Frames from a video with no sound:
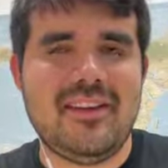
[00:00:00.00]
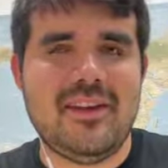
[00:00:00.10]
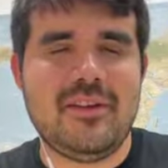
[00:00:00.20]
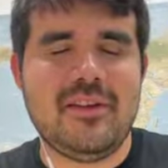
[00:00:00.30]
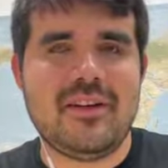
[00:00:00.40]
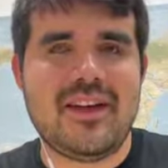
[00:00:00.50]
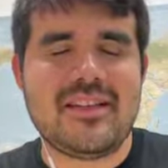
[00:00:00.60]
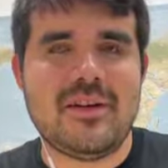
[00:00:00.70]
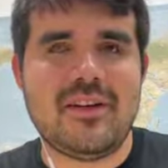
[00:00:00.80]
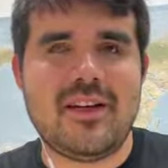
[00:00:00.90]
if you look at
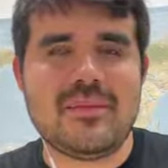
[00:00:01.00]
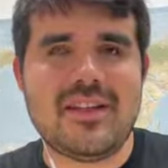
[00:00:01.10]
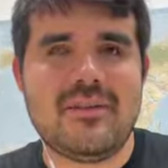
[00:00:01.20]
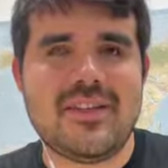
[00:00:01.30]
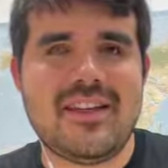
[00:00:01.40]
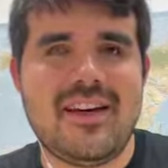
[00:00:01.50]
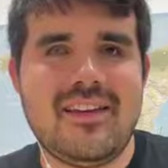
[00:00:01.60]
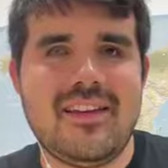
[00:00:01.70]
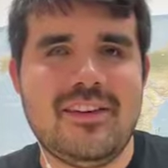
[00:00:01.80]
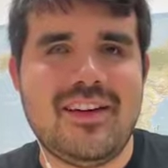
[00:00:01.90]
someone who comes out of a
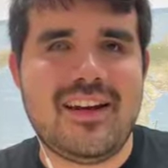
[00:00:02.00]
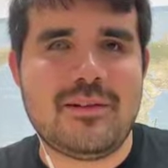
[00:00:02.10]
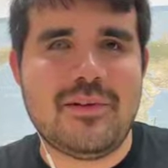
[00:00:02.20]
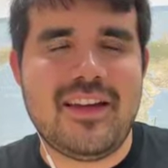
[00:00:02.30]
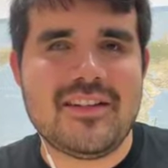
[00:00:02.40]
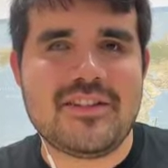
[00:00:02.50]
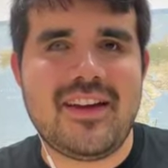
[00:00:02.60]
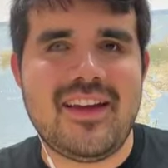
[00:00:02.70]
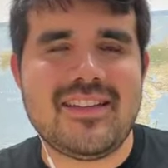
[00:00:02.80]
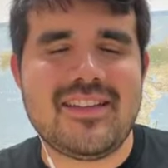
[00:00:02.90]
sauna, they'll look kind of reddish,
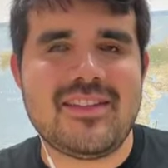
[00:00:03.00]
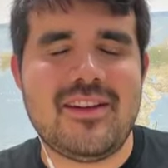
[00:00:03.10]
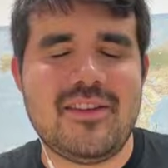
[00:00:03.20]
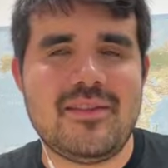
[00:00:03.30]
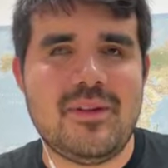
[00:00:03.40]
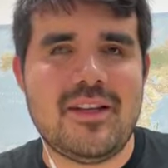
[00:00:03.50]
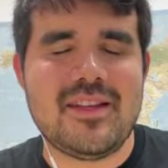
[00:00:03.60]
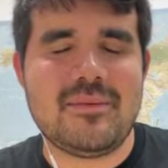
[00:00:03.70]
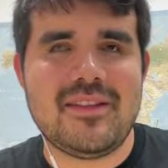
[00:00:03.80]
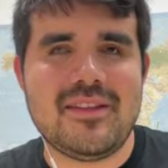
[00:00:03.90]
right? It's because all the blood's
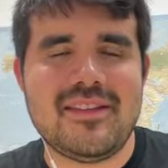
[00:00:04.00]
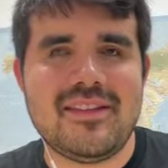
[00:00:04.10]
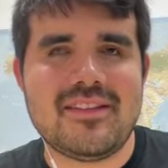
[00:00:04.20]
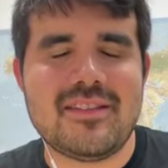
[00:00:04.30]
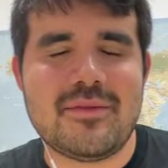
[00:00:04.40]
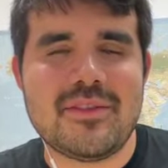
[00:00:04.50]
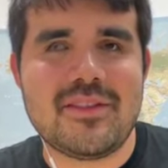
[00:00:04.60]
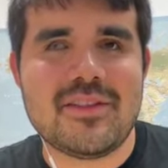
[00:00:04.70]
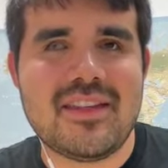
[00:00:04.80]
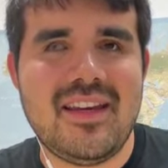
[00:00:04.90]
up to the surface of
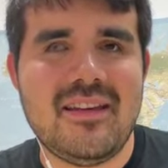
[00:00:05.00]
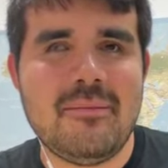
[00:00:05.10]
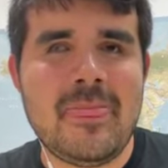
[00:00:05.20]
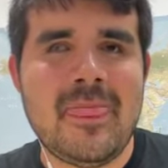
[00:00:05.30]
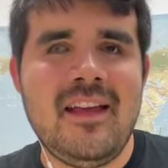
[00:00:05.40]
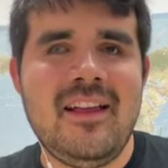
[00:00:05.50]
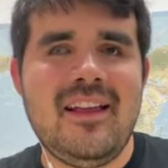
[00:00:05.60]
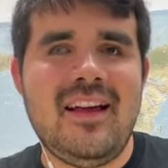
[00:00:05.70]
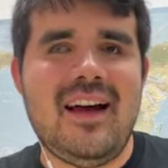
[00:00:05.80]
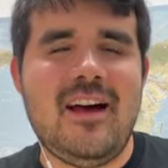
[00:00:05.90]
their skin.
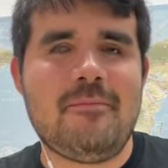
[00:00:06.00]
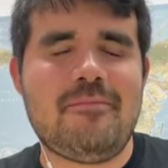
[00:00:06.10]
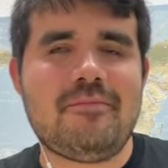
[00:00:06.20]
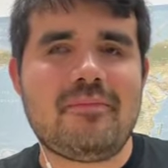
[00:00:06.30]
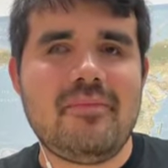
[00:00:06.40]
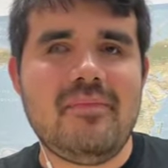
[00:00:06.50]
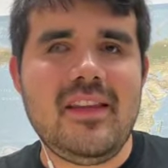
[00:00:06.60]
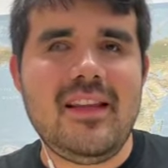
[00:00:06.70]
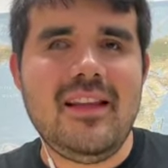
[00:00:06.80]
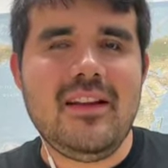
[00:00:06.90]

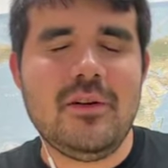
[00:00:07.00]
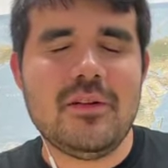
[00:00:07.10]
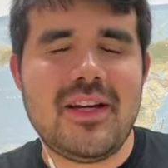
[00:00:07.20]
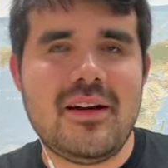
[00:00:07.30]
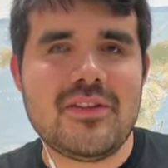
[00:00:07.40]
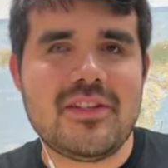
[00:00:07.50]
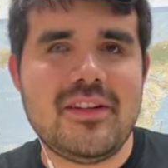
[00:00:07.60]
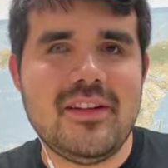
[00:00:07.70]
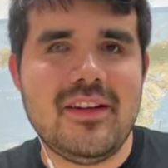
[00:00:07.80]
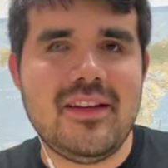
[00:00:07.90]
Cold showers are
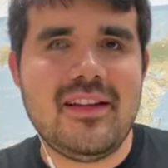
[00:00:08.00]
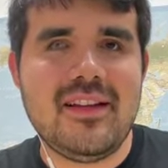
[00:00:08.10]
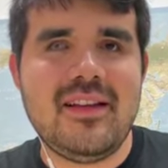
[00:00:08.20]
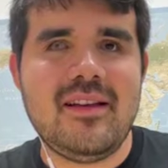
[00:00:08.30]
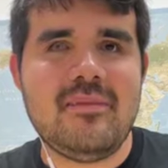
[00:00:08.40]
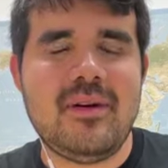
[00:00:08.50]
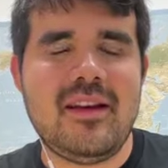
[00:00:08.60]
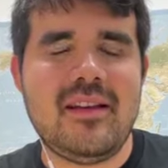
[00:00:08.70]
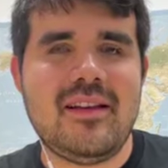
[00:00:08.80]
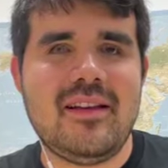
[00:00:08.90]
good,
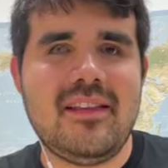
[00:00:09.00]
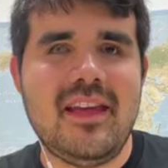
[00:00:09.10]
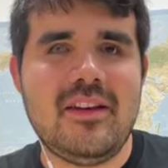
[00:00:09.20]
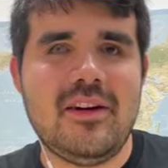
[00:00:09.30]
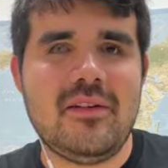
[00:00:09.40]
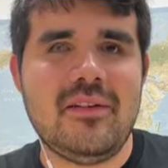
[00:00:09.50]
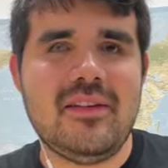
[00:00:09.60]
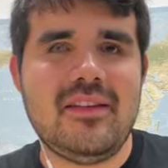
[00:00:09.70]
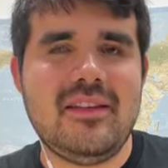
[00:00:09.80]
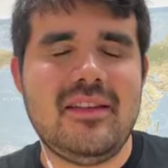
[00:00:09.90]
but they
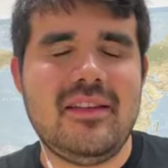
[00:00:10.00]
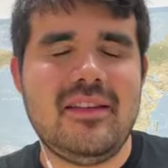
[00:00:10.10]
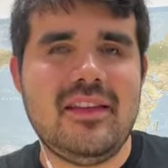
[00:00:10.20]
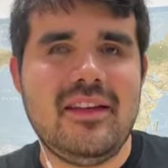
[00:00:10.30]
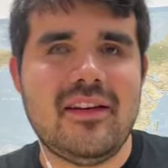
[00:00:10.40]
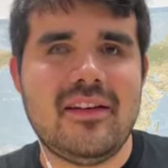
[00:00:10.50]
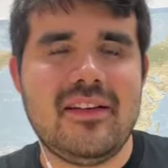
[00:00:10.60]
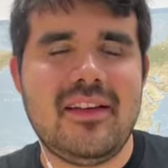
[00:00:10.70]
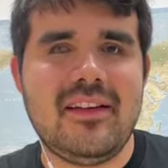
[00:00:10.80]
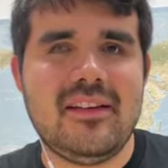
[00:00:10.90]
don't
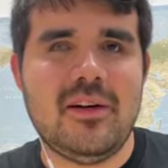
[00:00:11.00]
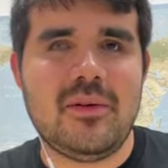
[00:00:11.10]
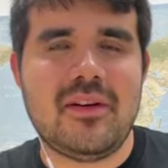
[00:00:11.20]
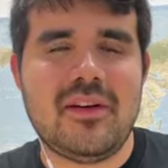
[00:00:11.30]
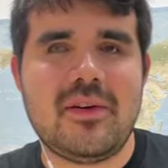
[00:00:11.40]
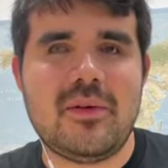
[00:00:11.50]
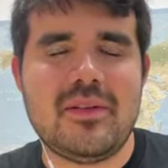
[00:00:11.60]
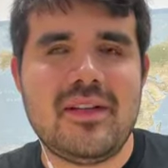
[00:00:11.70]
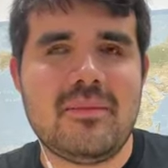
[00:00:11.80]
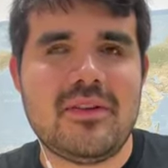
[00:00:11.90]
nearly lower your core
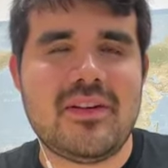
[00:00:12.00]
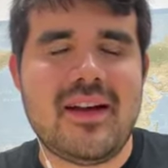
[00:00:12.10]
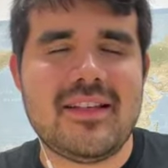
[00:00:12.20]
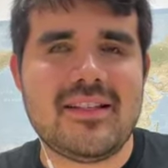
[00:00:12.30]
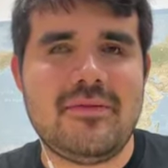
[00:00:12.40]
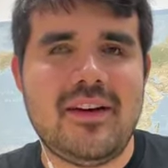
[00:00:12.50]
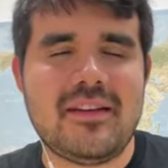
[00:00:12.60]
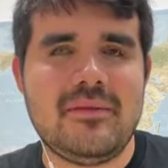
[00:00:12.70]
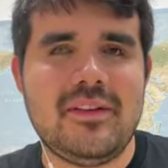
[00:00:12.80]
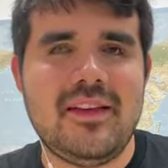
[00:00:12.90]
temperature as
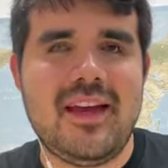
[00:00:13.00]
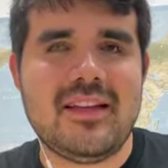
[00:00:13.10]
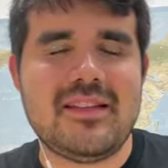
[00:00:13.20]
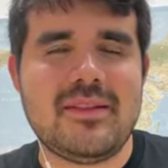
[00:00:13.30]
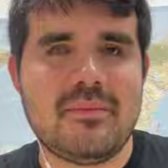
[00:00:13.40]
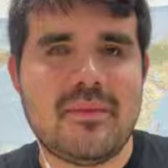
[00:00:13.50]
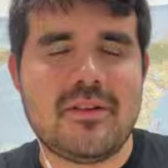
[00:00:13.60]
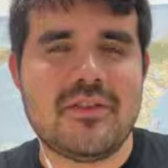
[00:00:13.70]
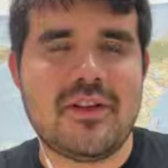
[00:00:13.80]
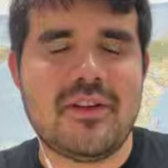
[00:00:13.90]
effectively as
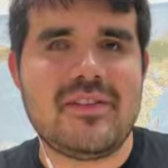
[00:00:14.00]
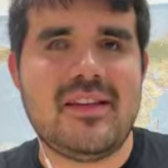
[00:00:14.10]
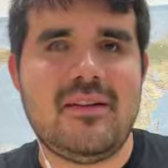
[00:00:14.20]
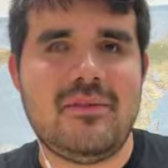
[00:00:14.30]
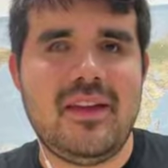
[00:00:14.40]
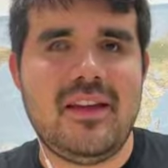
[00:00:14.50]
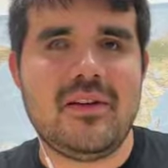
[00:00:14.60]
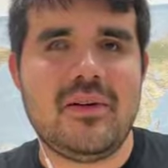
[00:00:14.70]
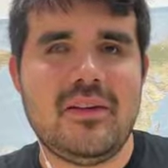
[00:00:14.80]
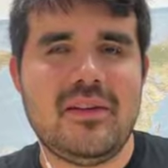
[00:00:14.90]
submerging yourself in
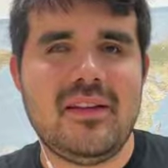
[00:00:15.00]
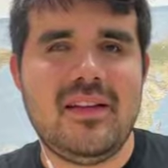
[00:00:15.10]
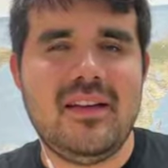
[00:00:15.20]
cold.